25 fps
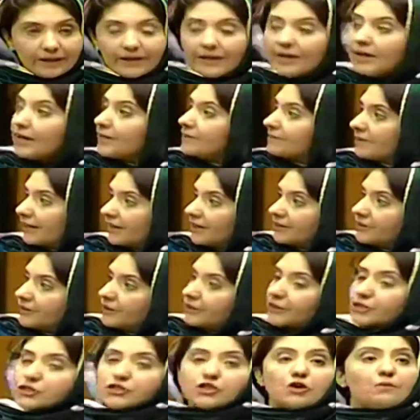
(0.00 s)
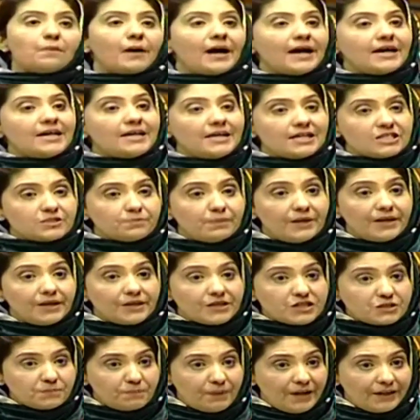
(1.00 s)
Senator Kishubai is being
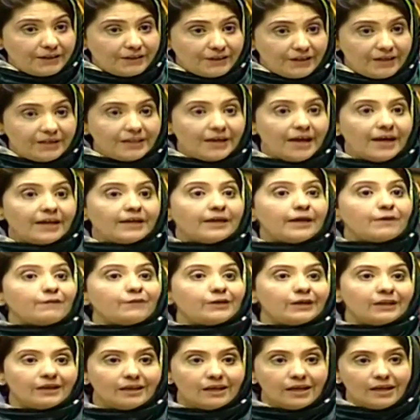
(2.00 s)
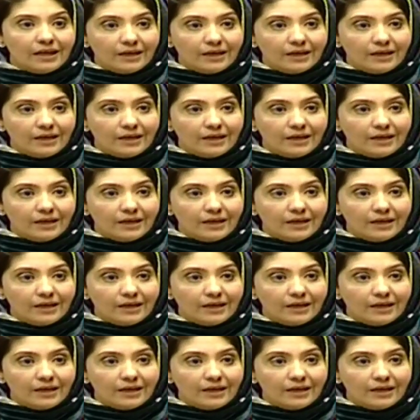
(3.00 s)
respected and given